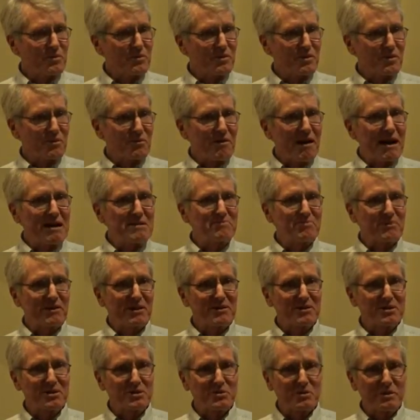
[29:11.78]
the Wright
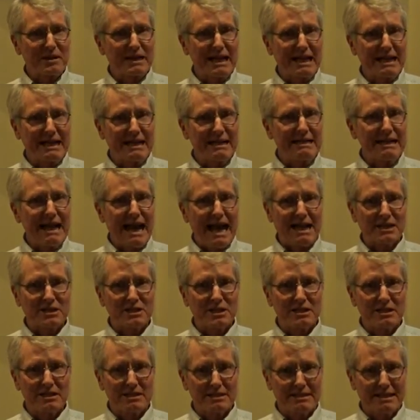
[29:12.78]
brothers were getting
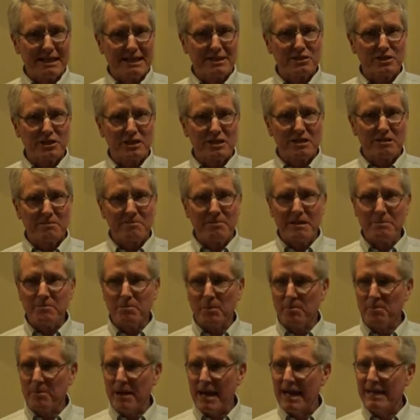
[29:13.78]
national attention and
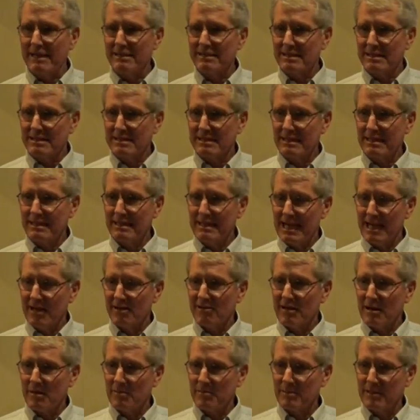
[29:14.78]
people paying to see their
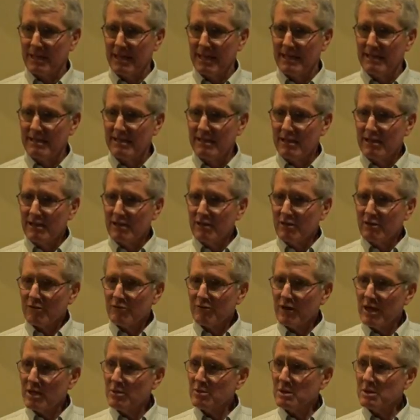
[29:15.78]
airplane.
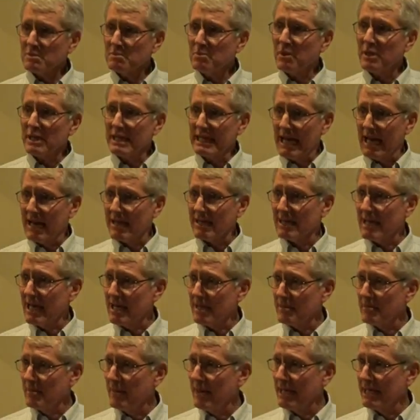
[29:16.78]
Fred was putting out a
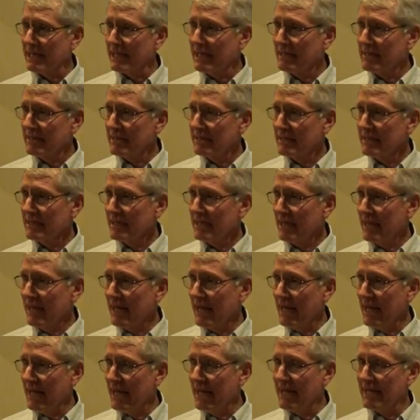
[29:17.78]
lot of money,
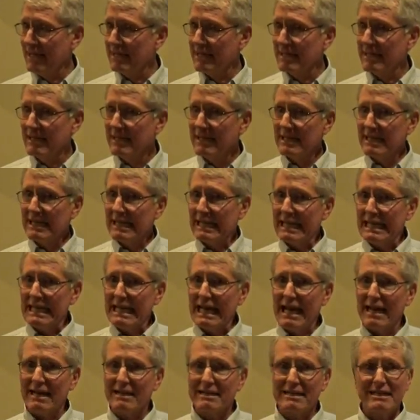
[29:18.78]
and he
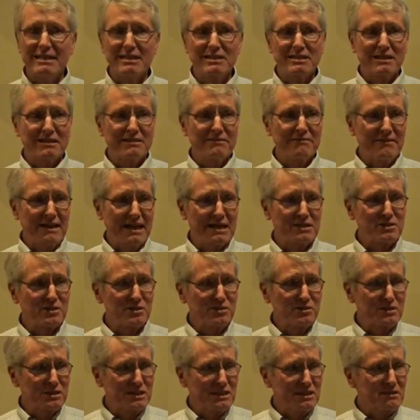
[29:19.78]
had his
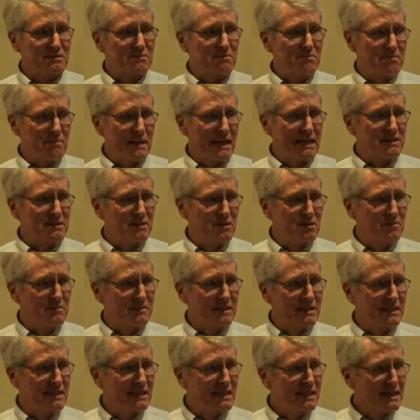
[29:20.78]
investors, the Ben
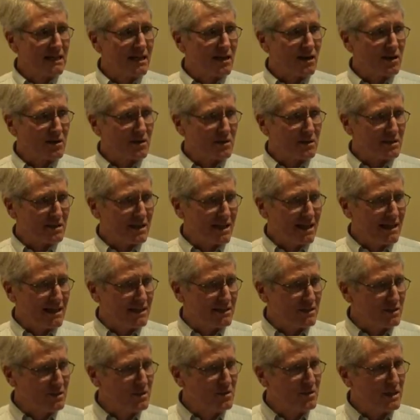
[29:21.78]
Noonan, or
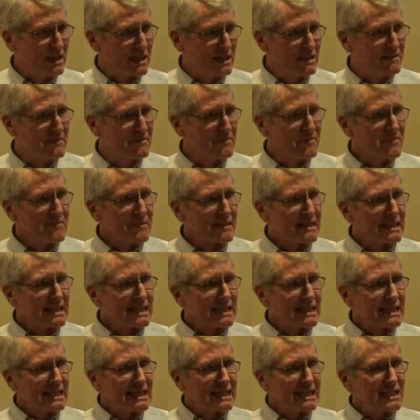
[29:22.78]
Noonan.
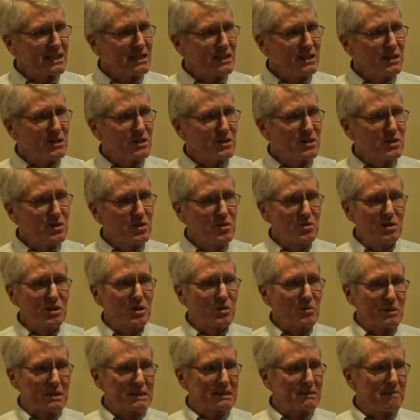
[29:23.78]

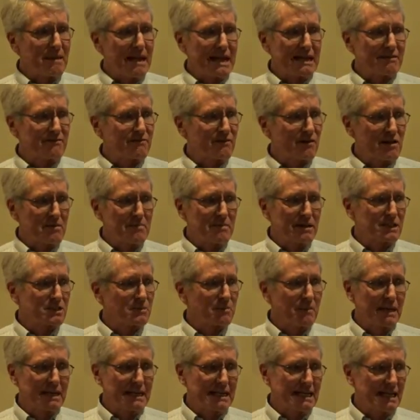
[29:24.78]
Noonan wasn't making very
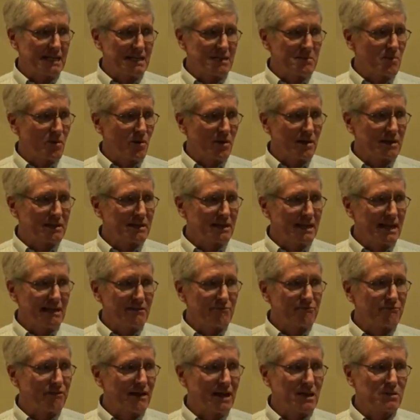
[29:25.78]
much money anymore,
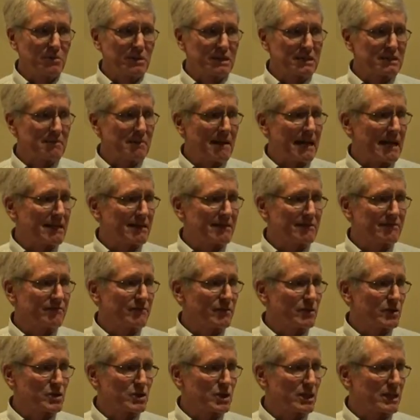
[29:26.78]
and Fred wasn't making
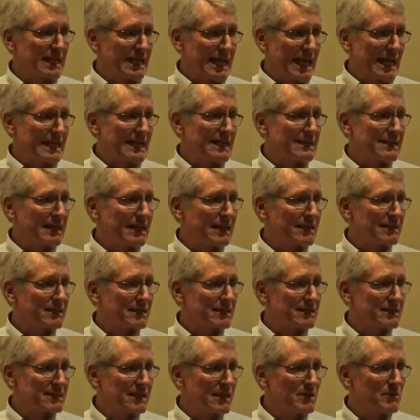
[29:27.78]
virtually anything,
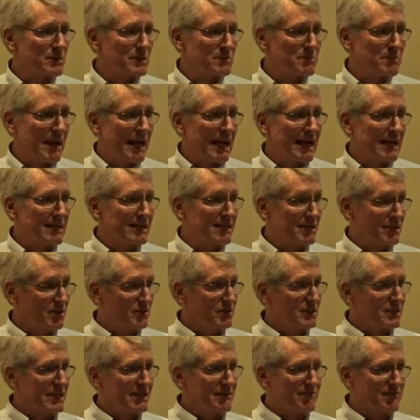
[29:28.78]
because he was paying, you
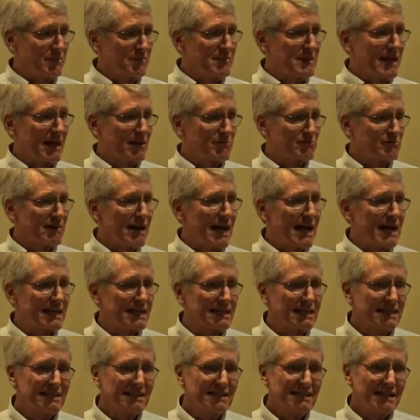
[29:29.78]
can see from that
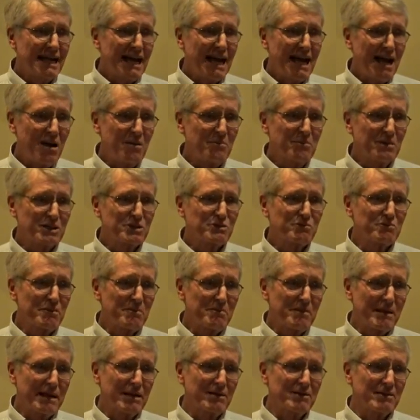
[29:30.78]
wreck, how much
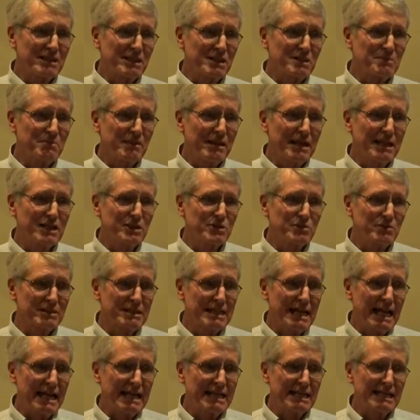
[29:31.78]
repair these planes were
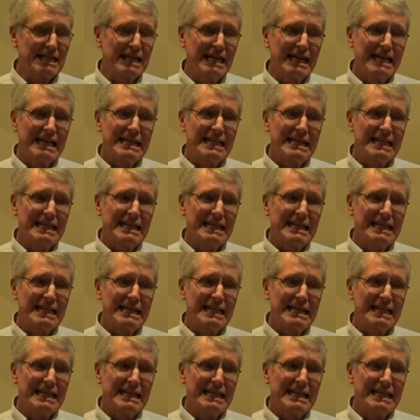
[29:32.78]
taking.